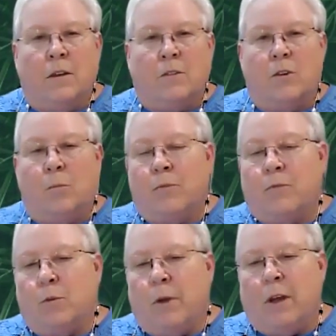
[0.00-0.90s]
Some of
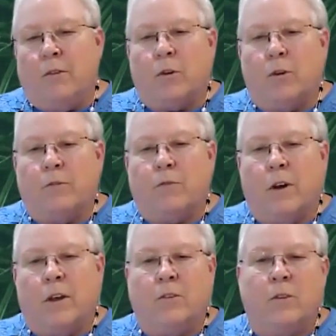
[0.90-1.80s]
you may have heard
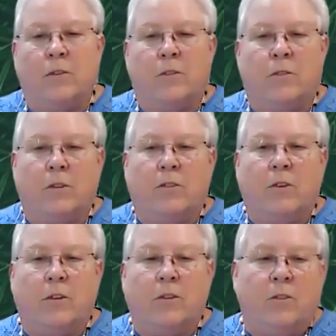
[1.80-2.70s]
phrases such
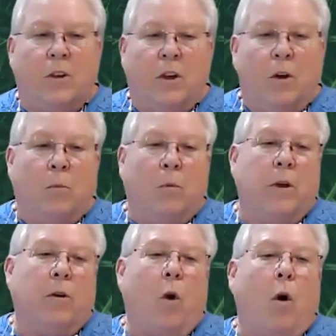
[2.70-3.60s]
as,
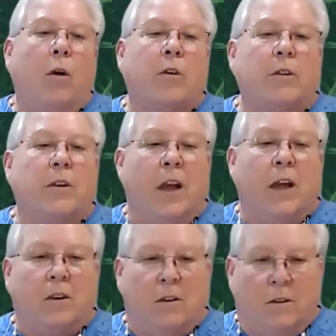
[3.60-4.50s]
we are all
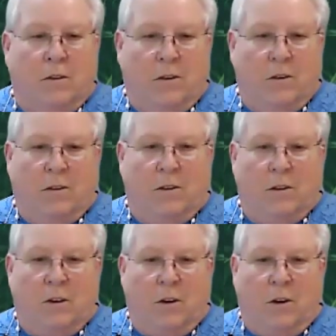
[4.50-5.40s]
connected,
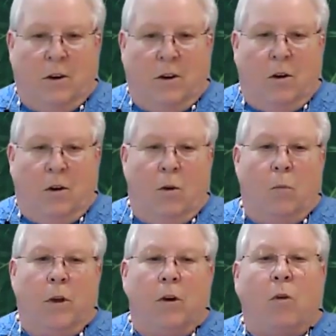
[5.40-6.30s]
or
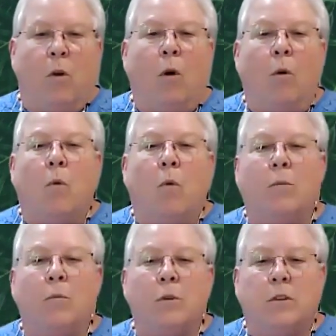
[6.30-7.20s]
we are all
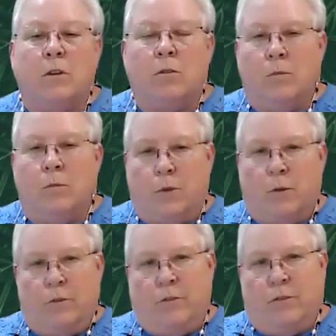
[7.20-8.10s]
one with the
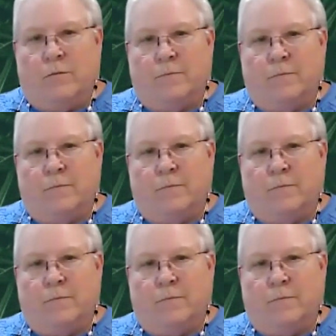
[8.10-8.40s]
universe.